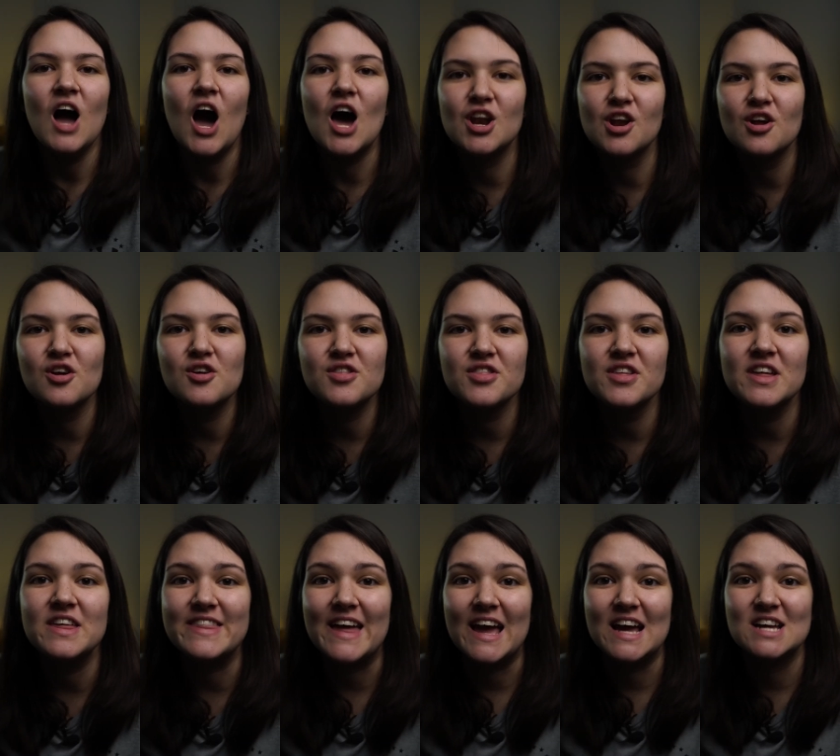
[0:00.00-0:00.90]
Another
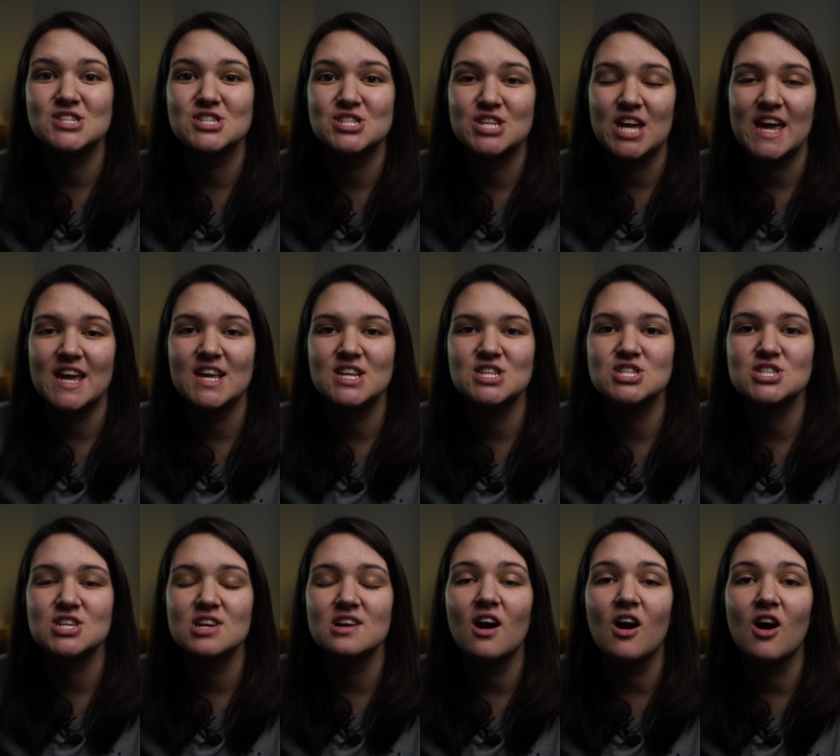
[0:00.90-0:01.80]
thing that has
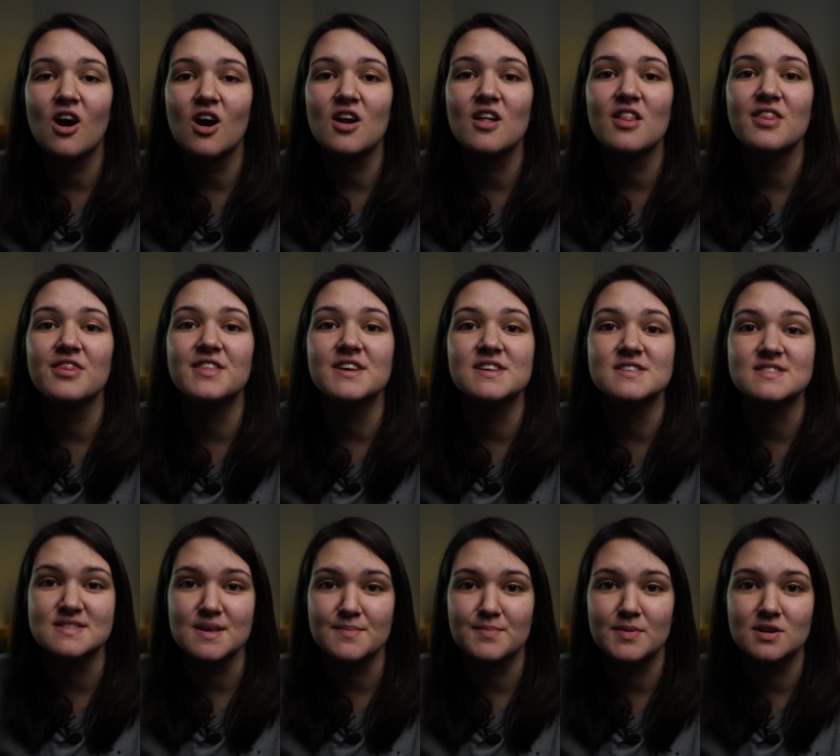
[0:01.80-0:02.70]
changed are
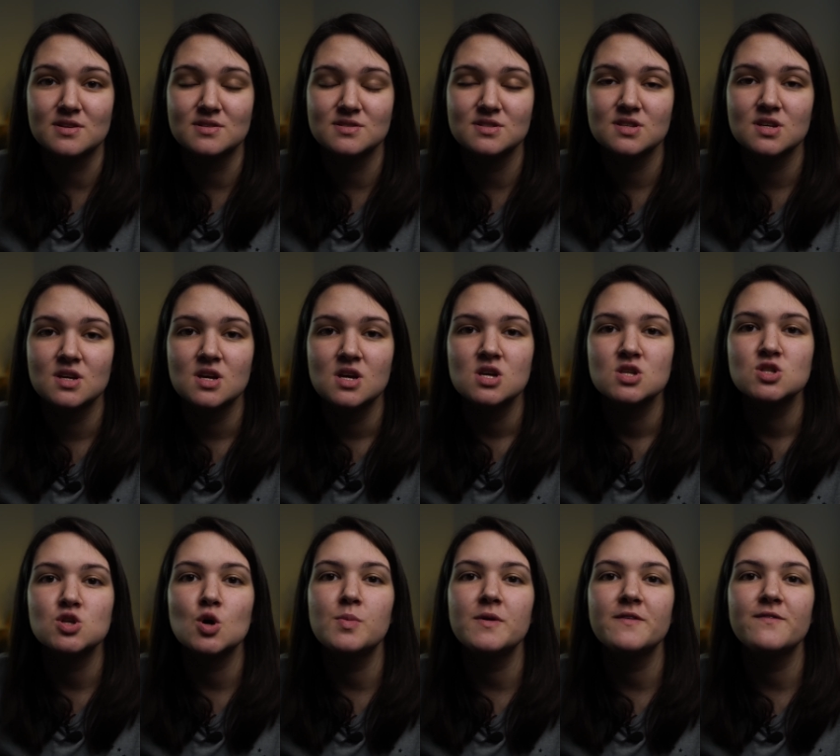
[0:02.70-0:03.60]
these zippers.
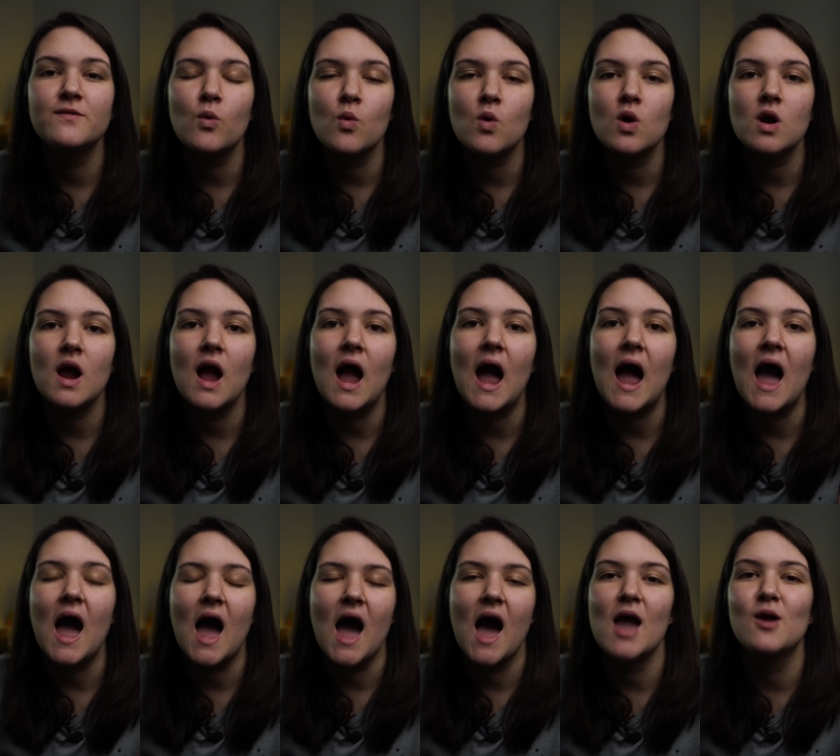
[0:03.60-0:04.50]
So before,
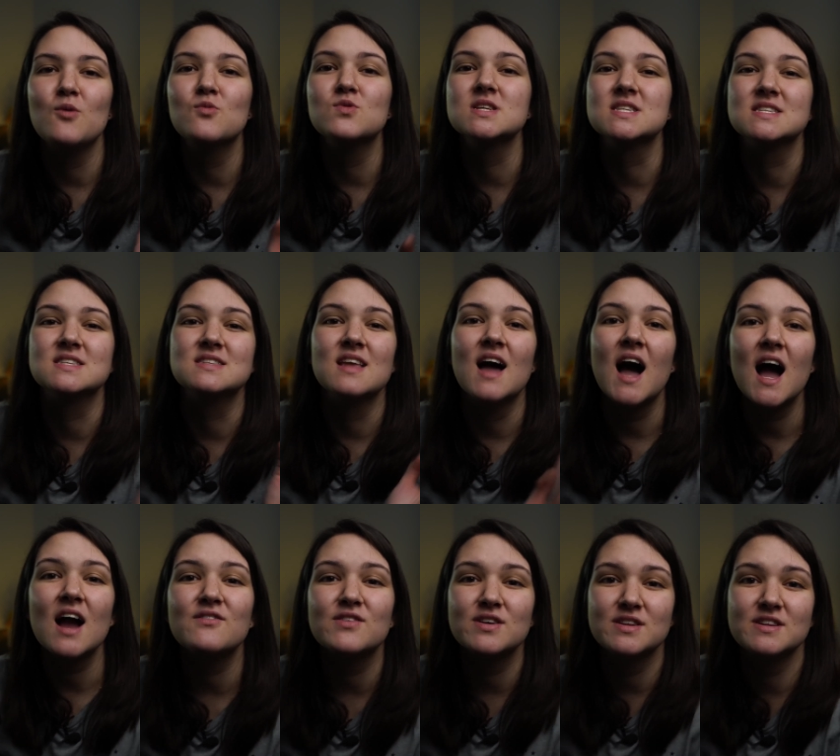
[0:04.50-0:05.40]
I was
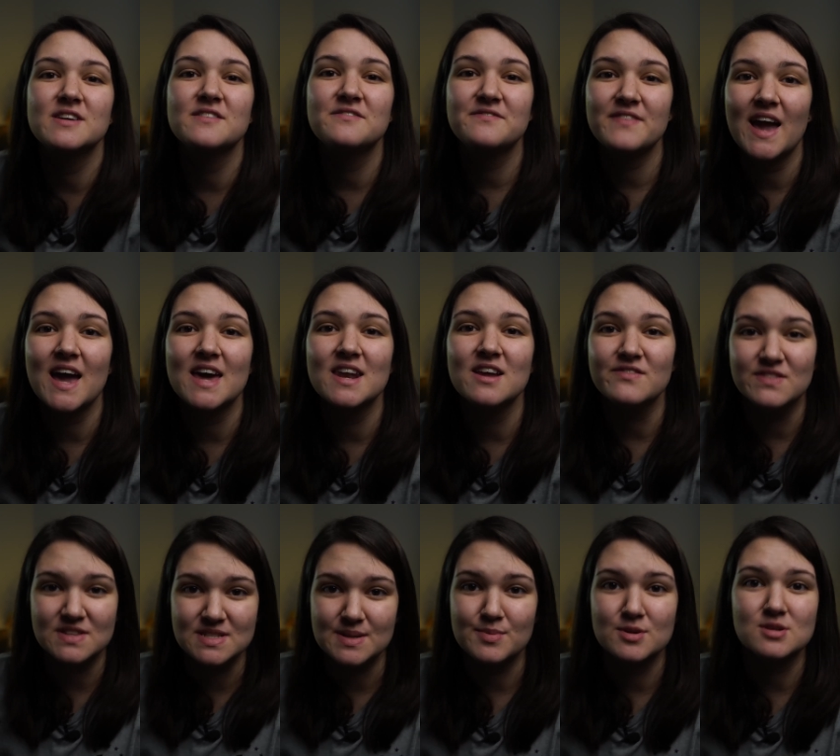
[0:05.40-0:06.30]
not really a fan of the
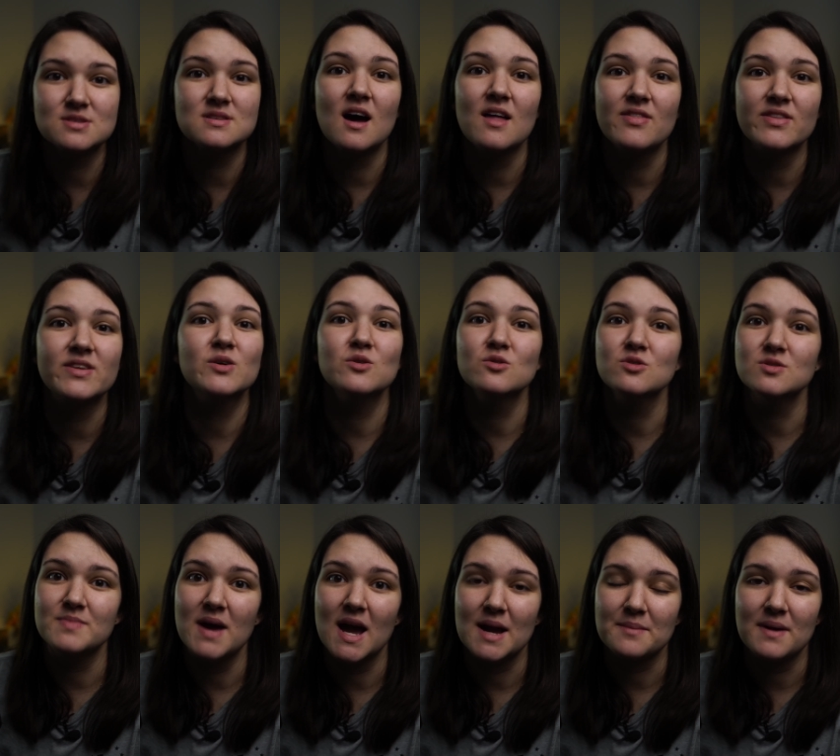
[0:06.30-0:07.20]
zippers on the old
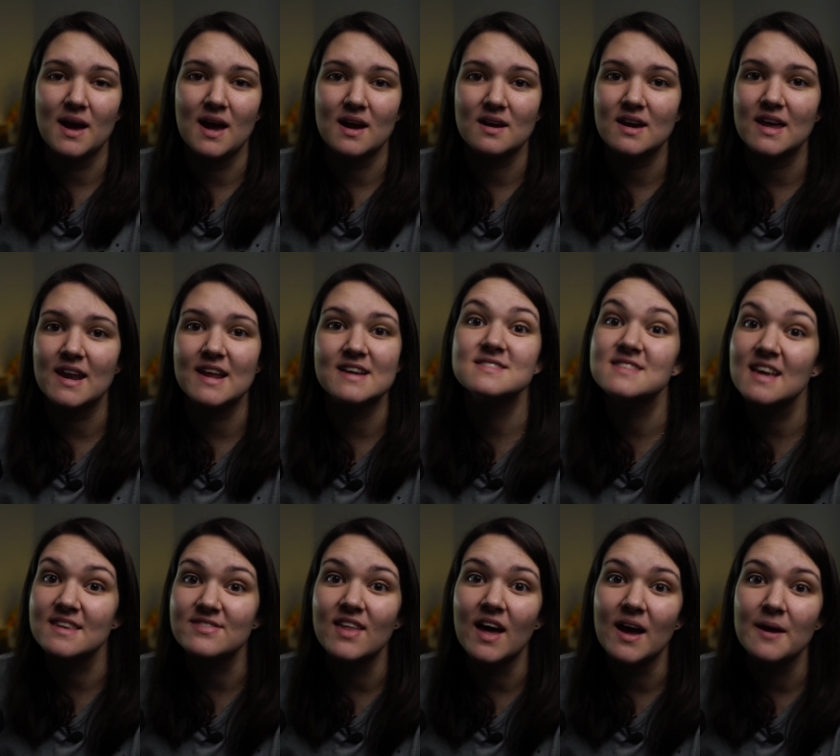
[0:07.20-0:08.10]
backpack, and I
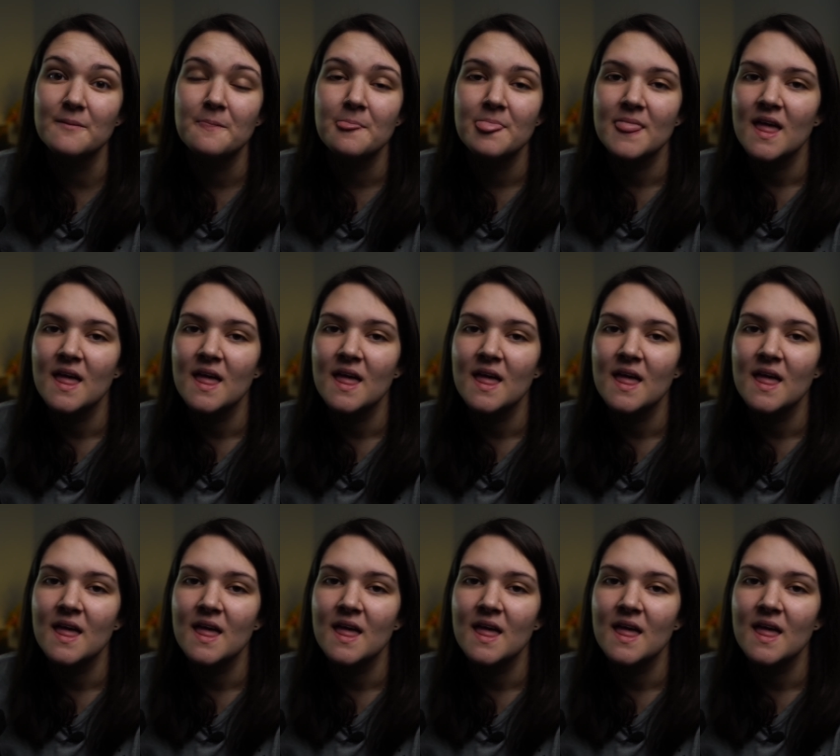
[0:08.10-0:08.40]
said that.